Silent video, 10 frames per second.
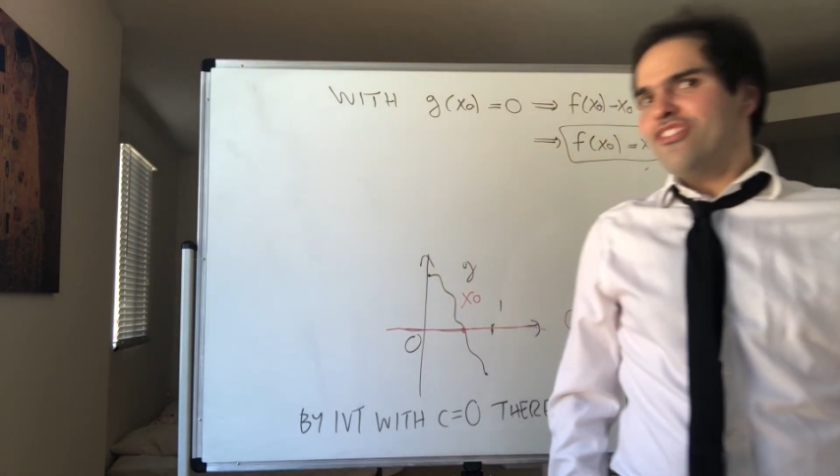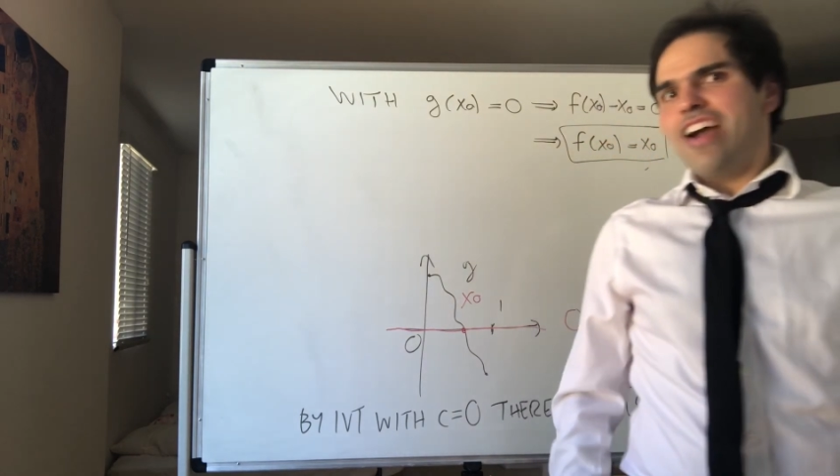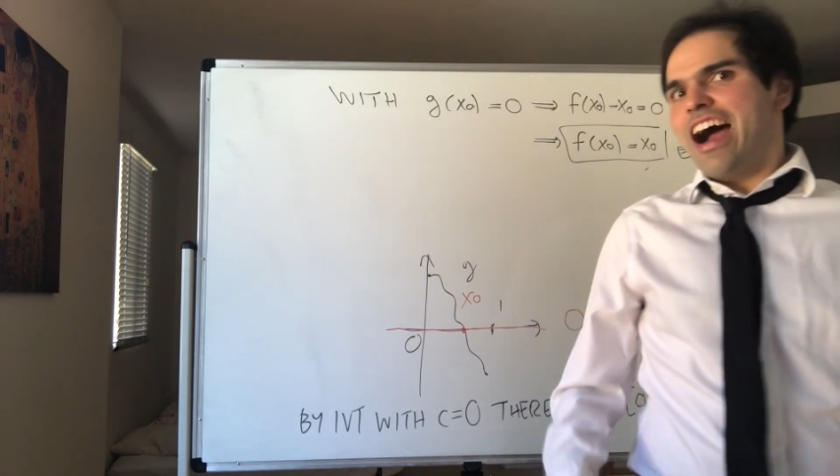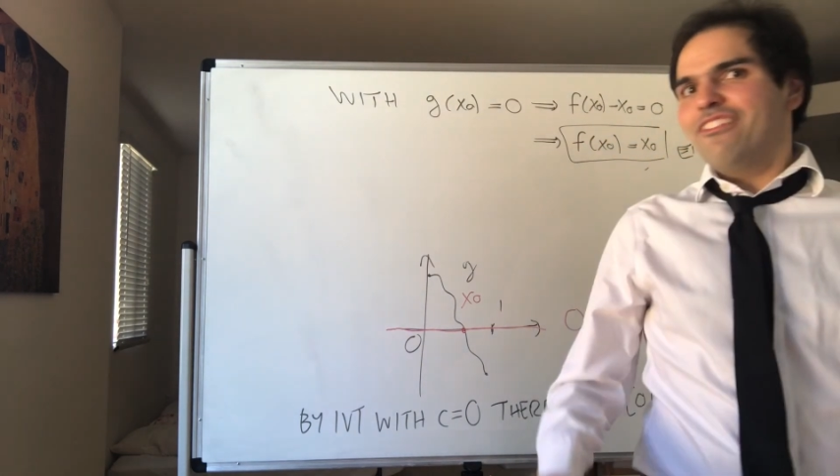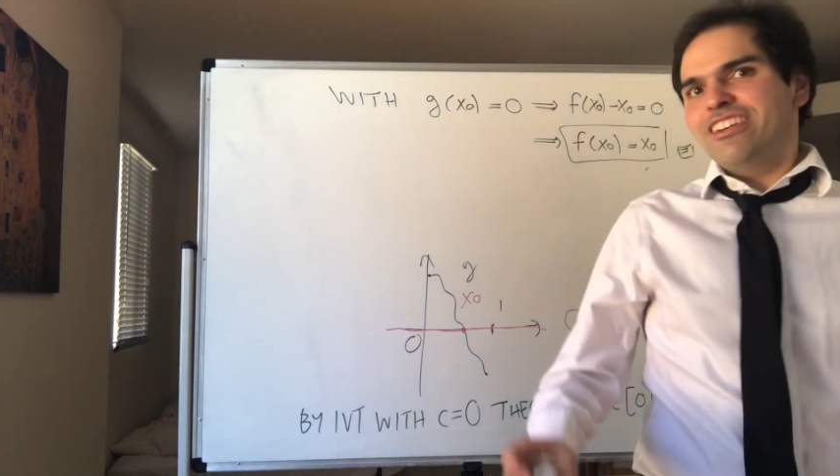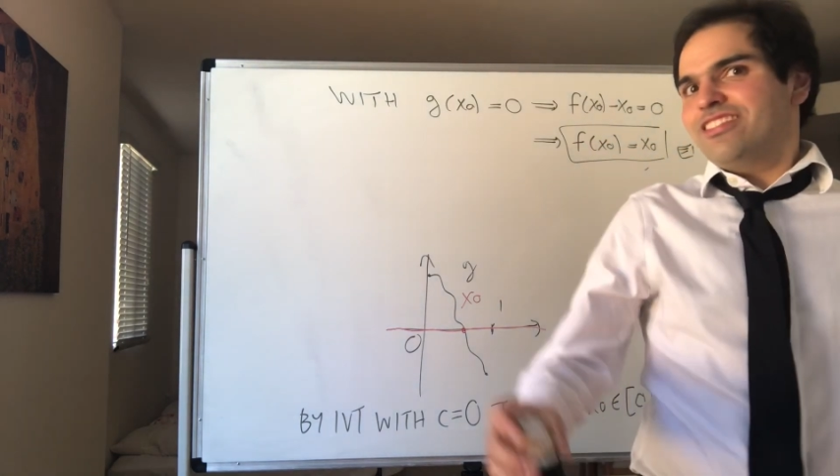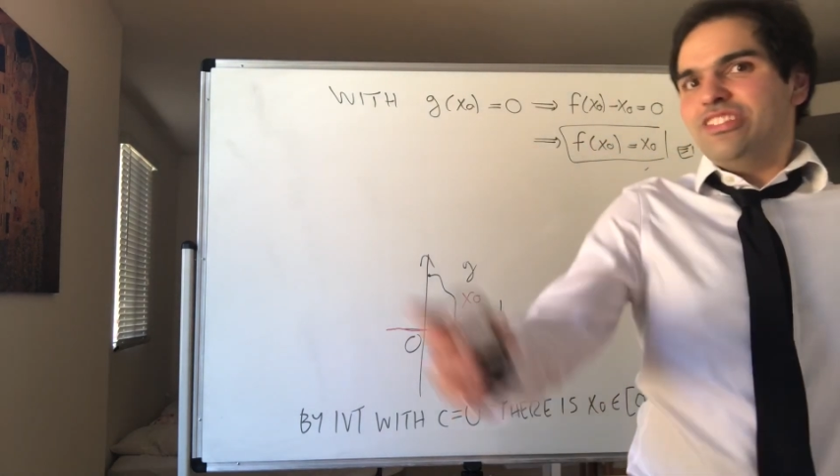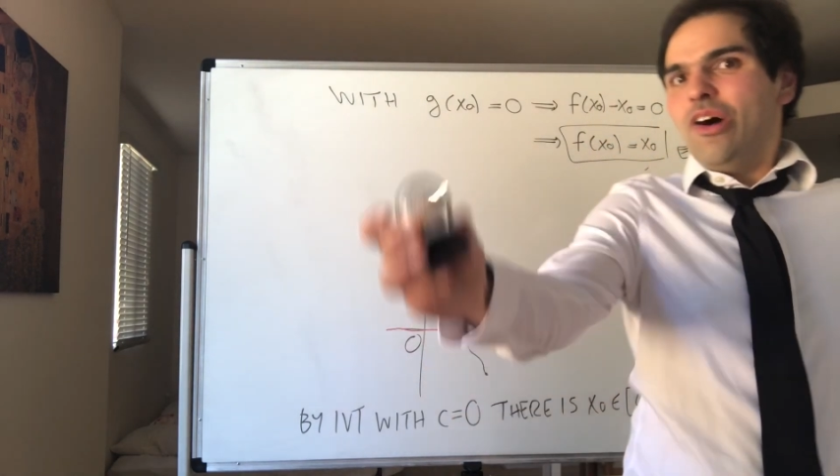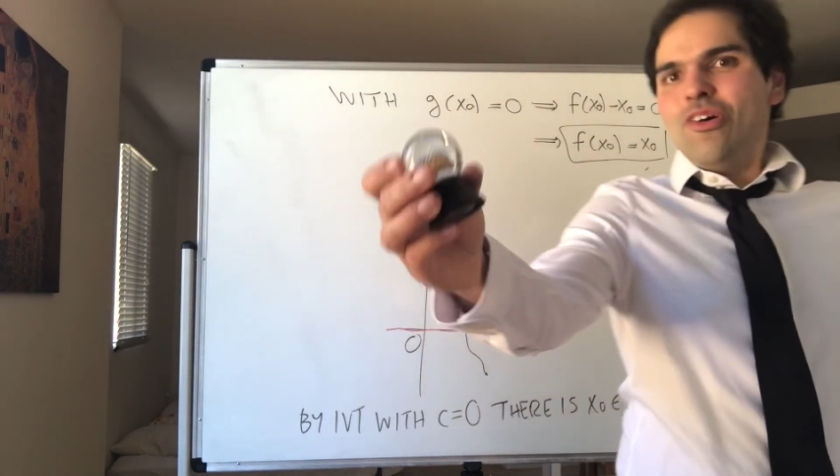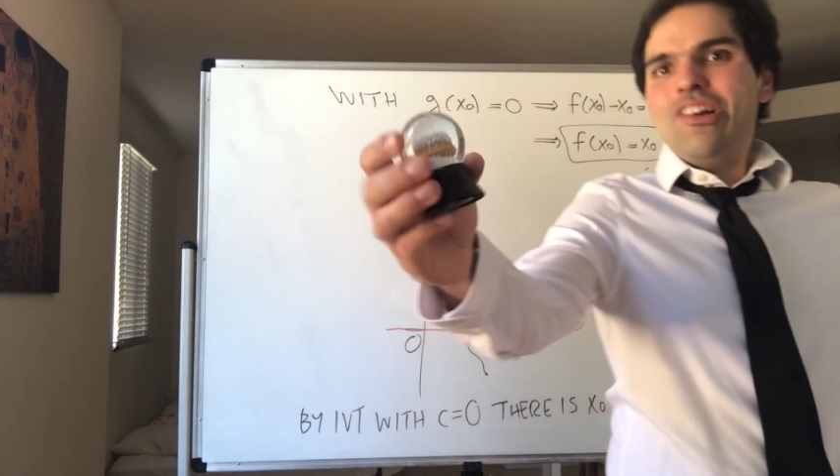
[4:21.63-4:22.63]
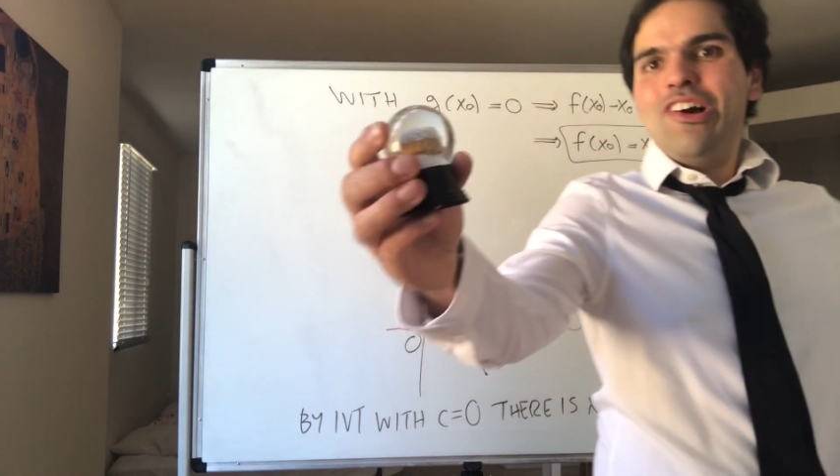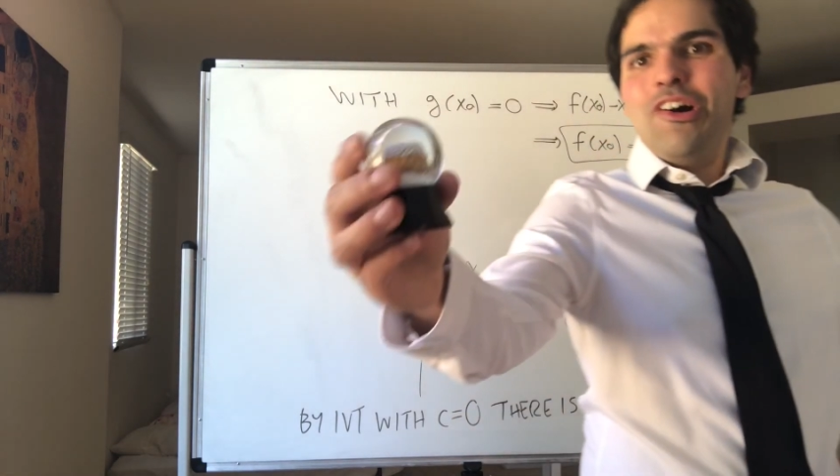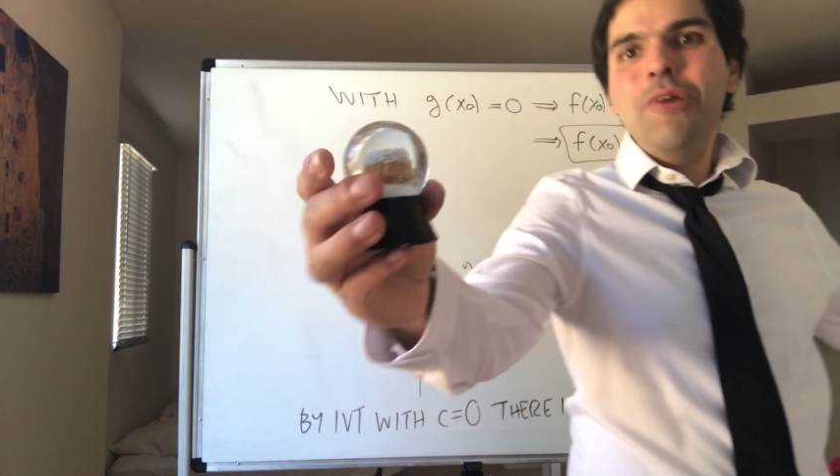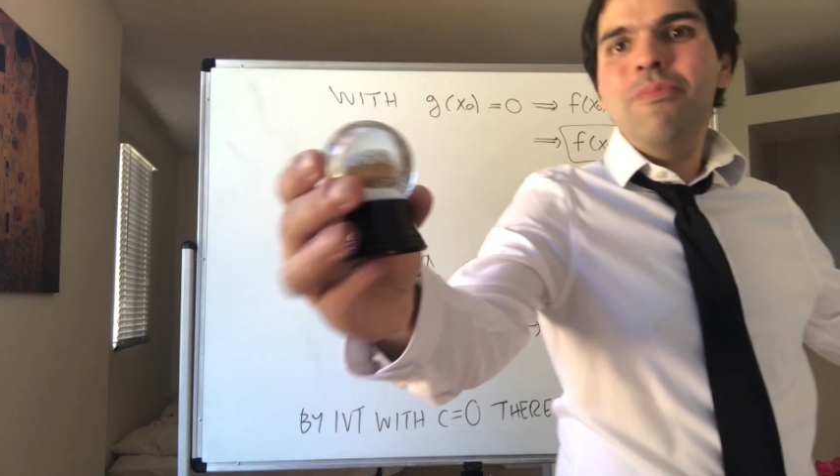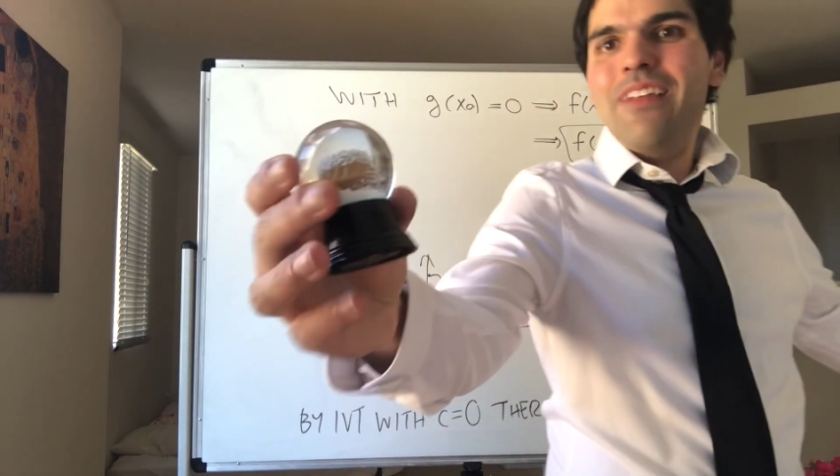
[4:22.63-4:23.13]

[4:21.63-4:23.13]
you have a snow globe,